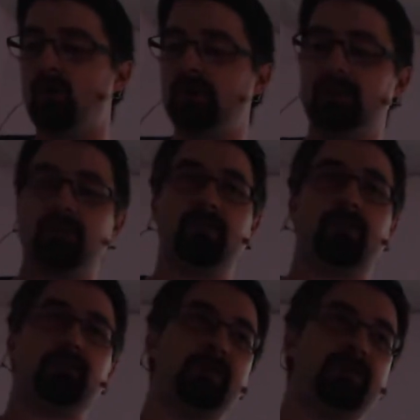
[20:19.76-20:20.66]
all
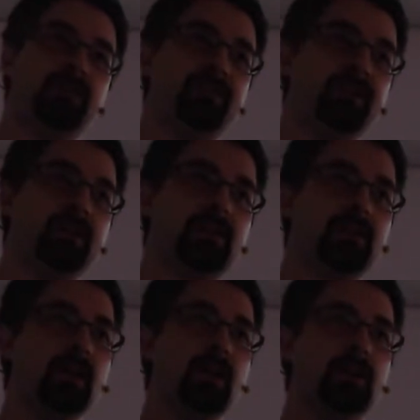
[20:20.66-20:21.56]
with specific
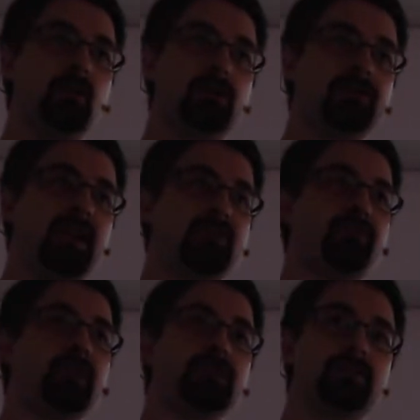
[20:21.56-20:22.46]

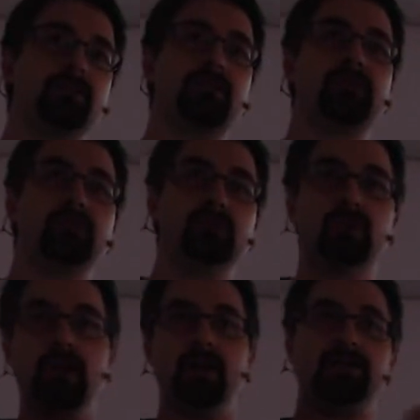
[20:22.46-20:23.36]
logstash filters
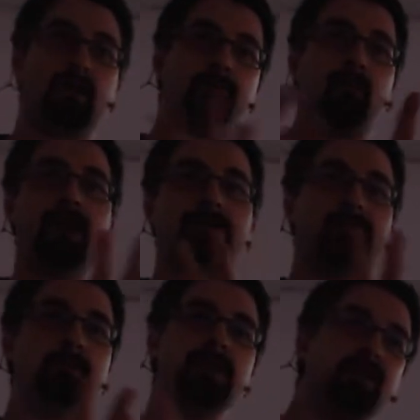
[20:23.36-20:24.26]
to
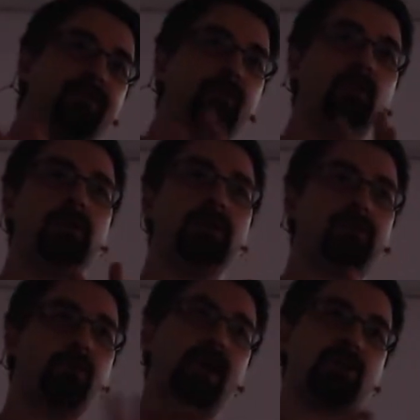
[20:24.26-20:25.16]
separate the meaningful
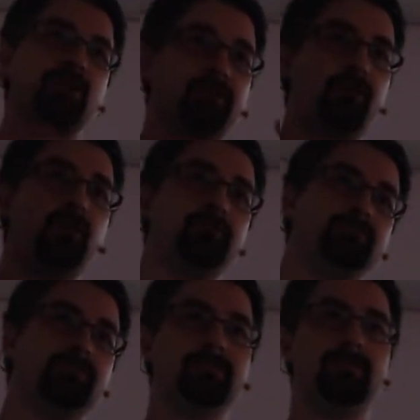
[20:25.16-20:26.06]
information
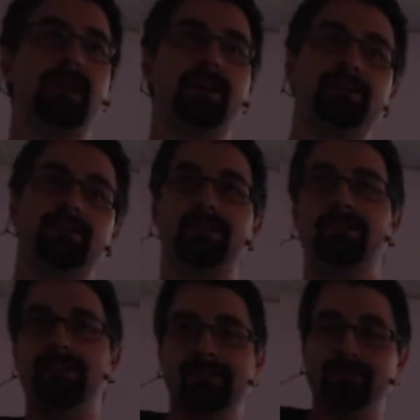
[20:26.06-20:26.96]
from like the
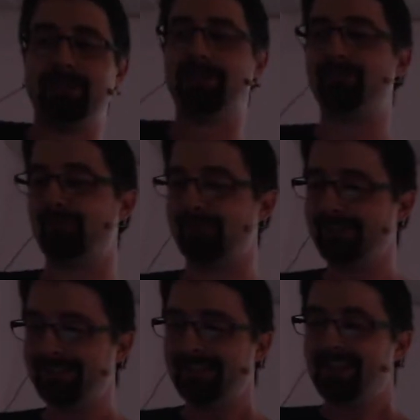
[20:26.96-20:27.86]
less
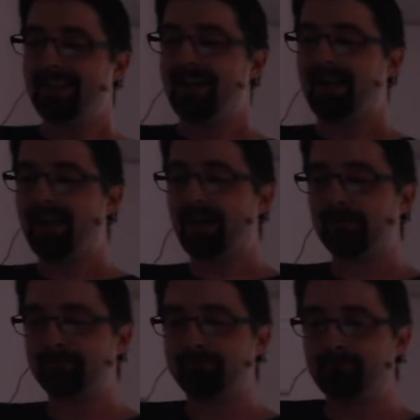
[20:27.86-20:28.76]
meaningful.
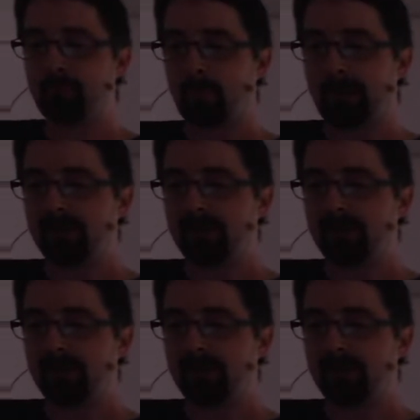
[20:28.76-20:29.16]
And